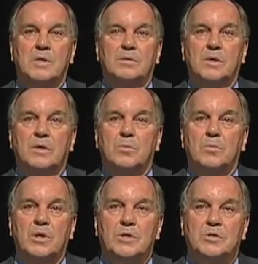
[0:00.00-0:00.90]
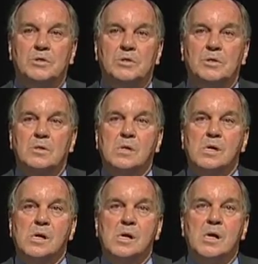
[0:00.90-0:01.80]
ethnic and religious
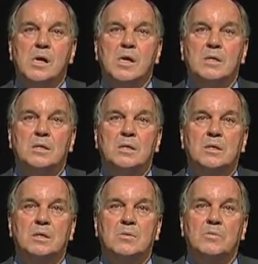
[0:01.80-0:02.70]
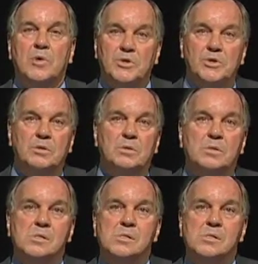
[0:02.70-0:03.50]
and racial